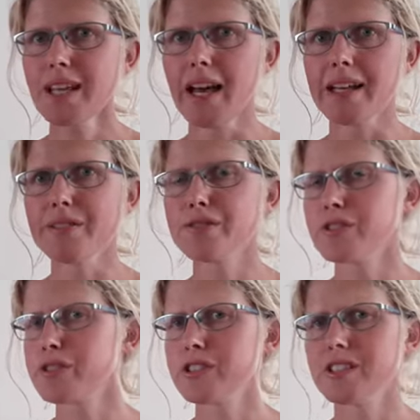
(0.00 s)
And
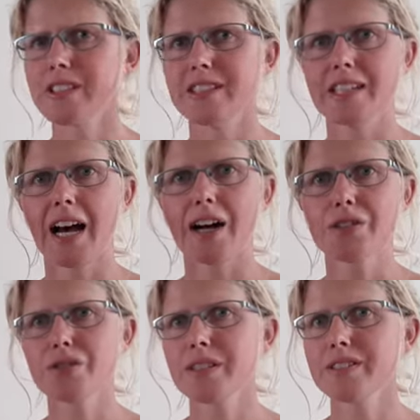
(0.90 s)
unfortunately, the
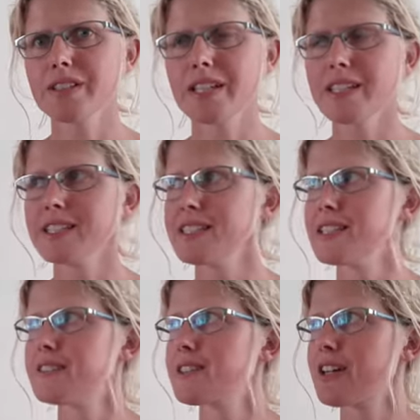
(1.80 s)
house we're living in
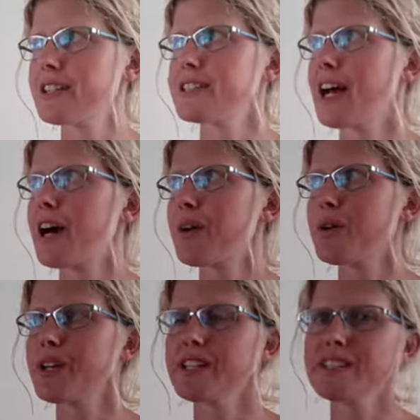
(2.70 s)
right
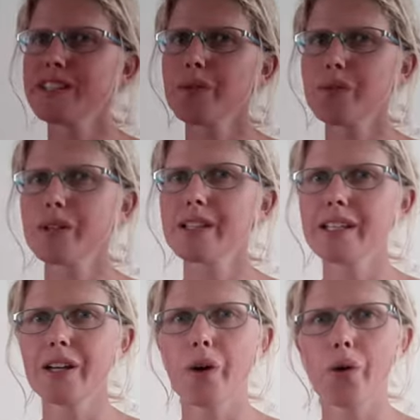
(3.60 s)
now is not
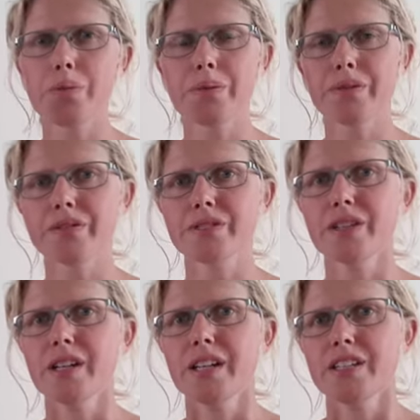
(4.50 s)
really open
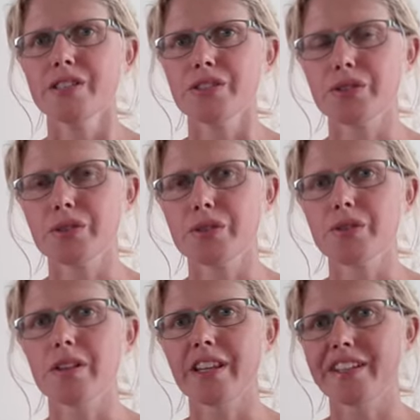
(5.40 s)
to
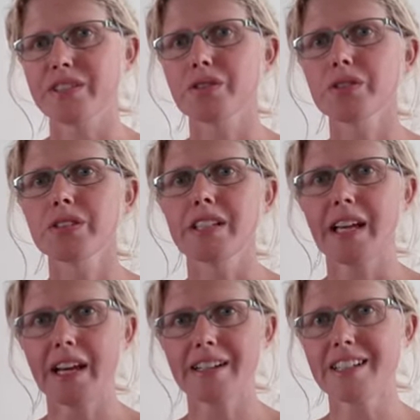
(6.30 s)
let all the
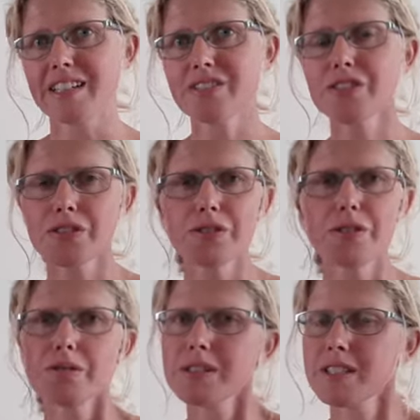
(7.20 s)
air in. So
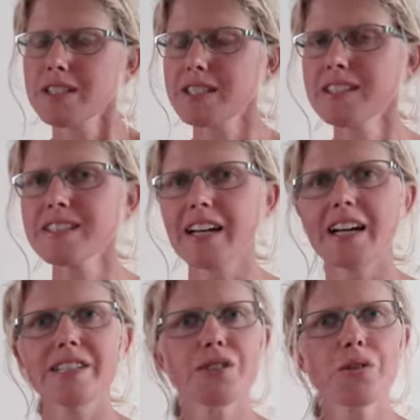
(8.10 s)

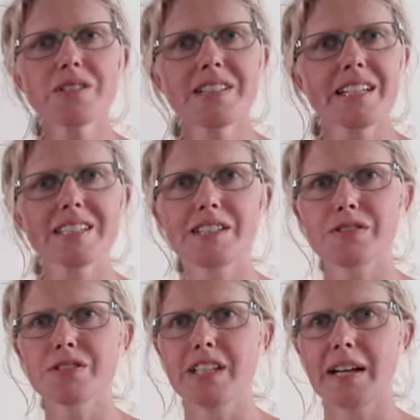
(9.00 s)
inside, you always get a
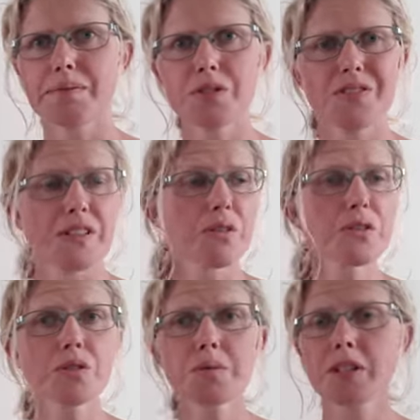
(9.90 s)
different atmosphere,
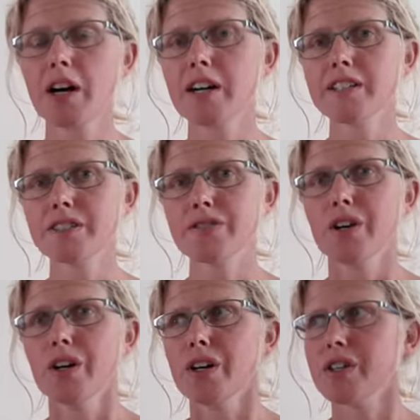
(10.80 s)
also because of
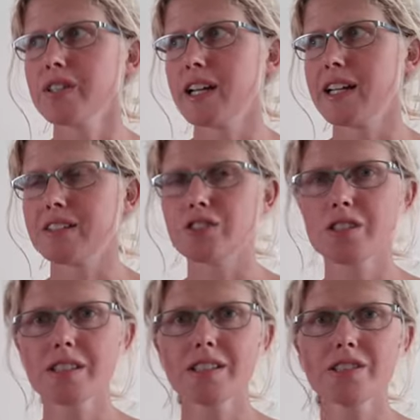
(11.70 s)
all the
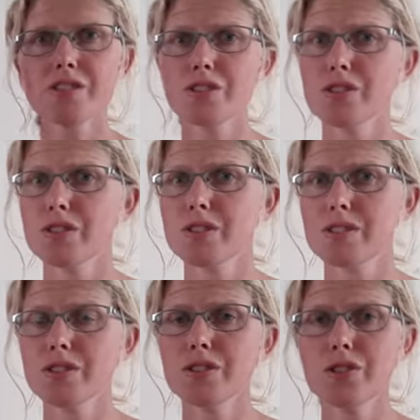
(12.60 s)
electronics you
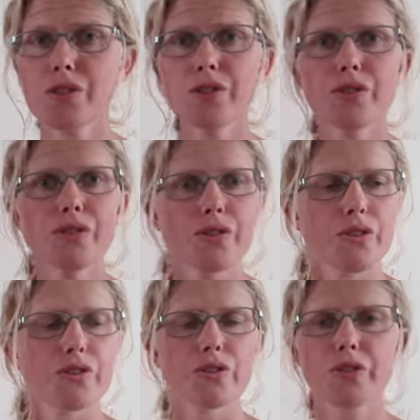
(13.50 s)
use
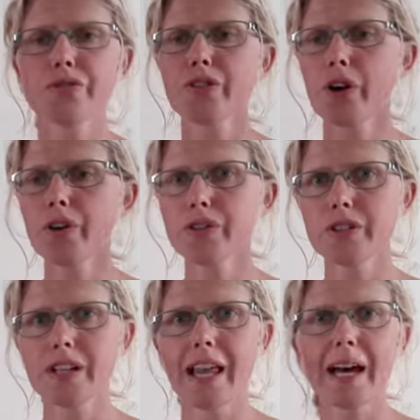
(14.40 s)
your phone,
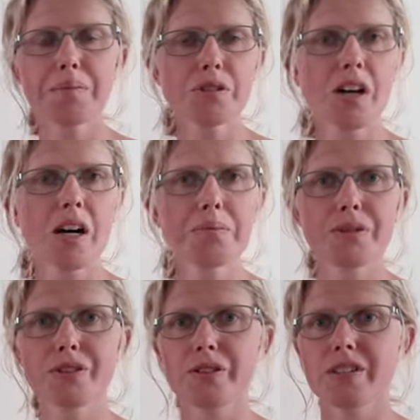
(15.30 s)
your laptop,
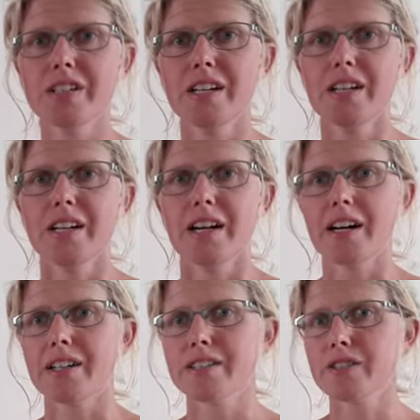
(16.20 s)
you
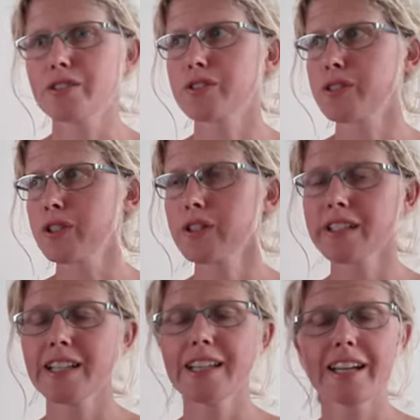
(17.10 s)

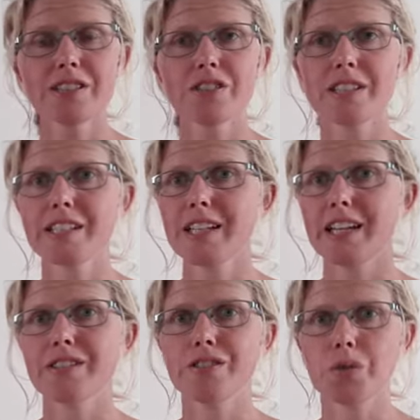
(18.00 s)
cook electric
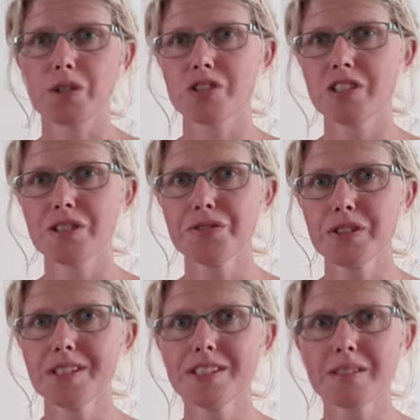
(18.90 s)
and you watch
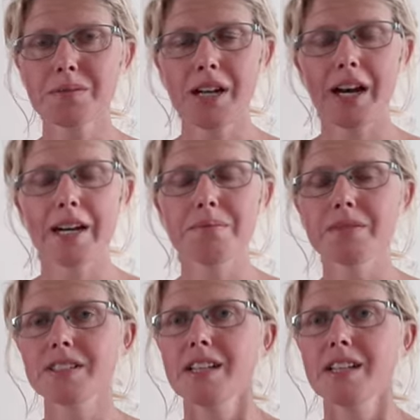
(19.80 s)
TV sometimes.